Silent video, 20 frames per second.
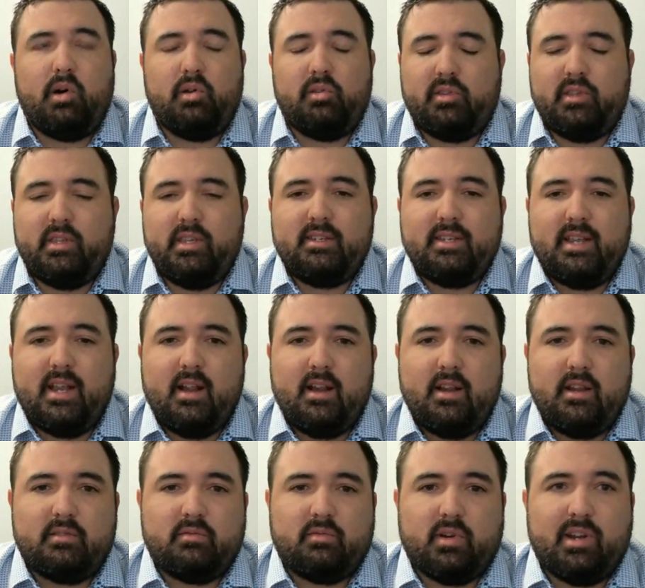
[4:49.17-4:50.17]
Both these
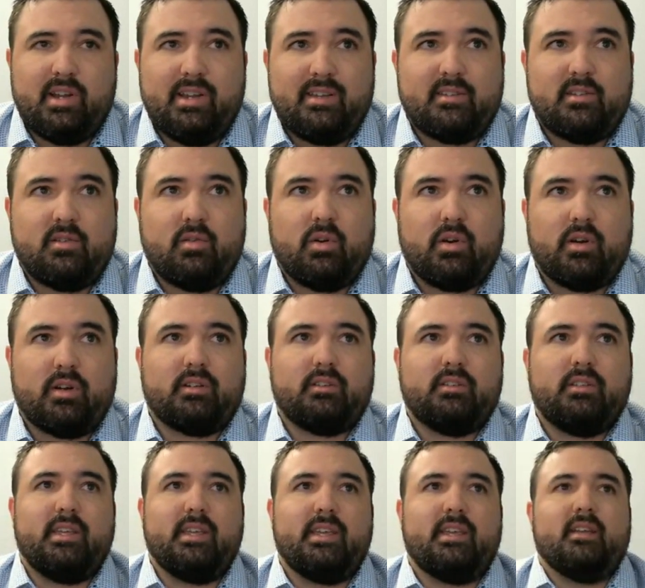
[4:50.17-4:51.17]
areas were
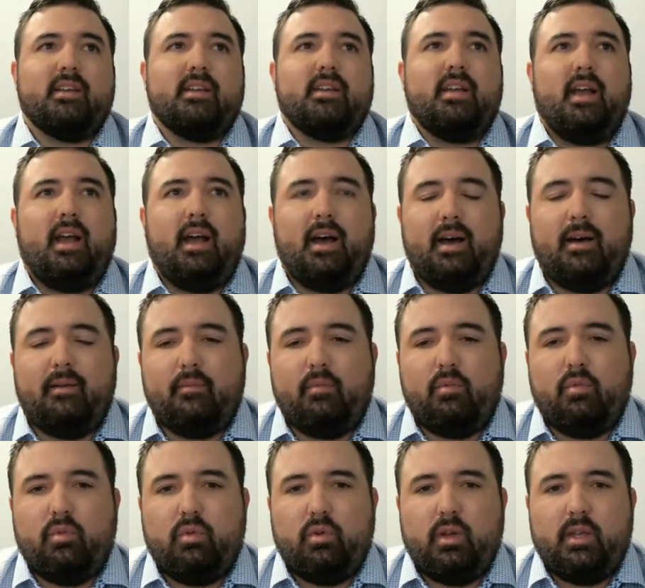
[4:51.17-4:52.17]
historically
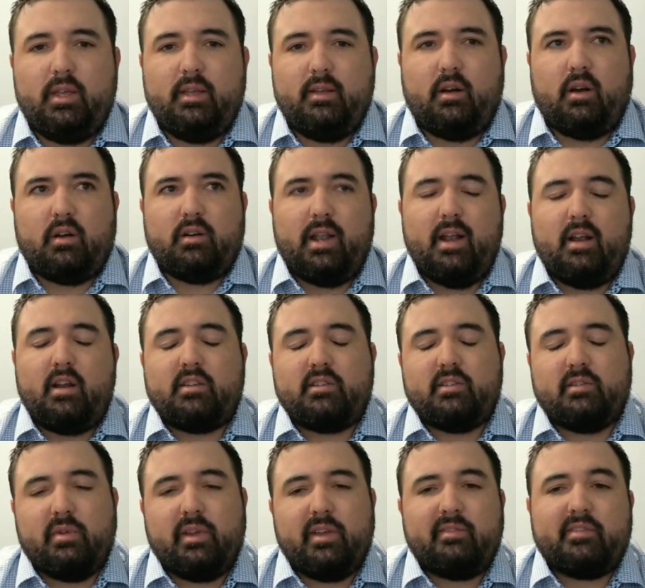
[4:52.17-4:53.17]
are
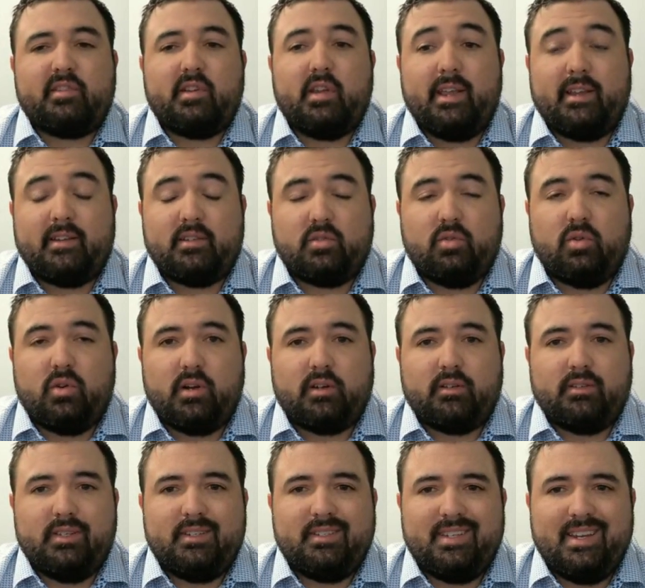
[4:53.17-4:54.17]
areas that we have
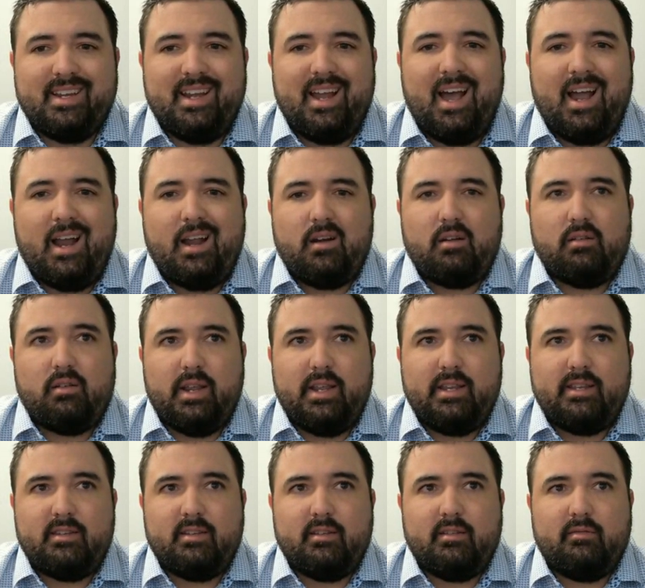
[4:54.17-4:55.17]
historically seen higher
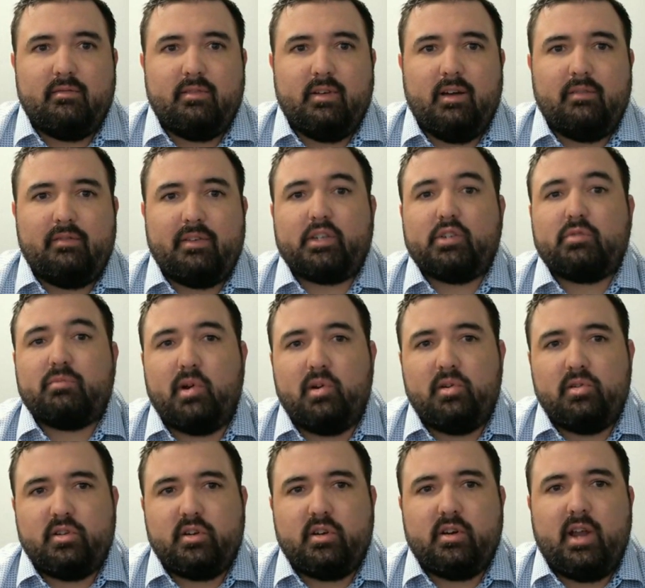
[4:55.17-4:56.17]
rates of
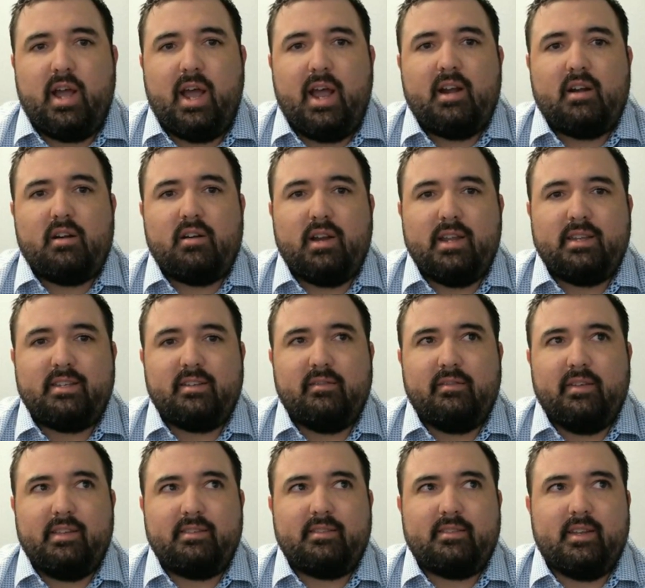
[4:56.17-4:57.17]
exposure and higher rates
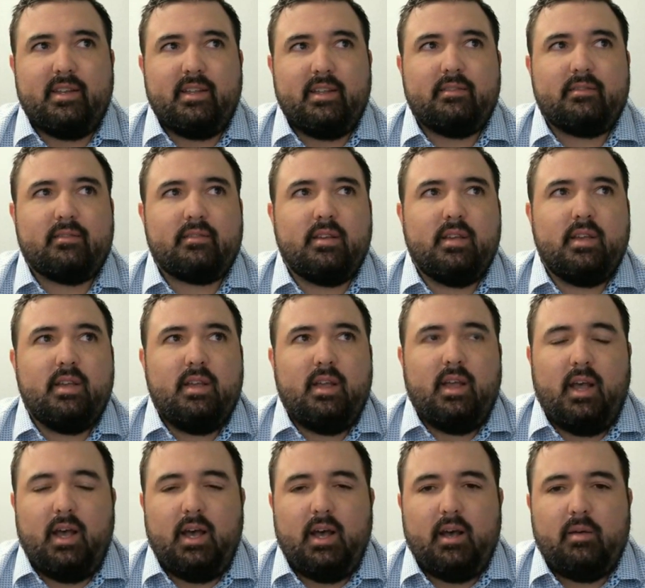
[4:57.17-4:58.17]
of incidents.
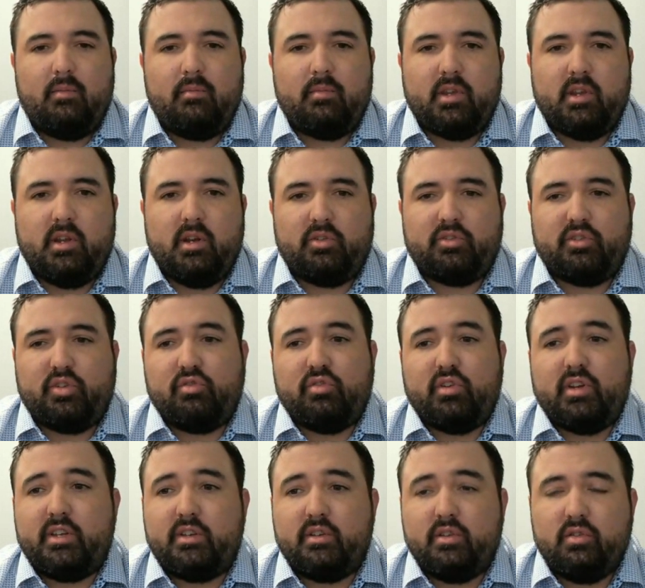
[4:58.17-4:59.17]
To
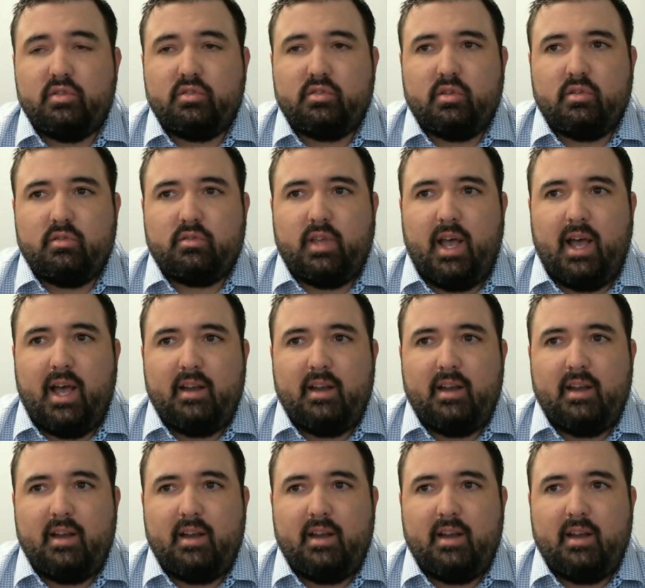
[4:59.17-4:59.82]
reduce those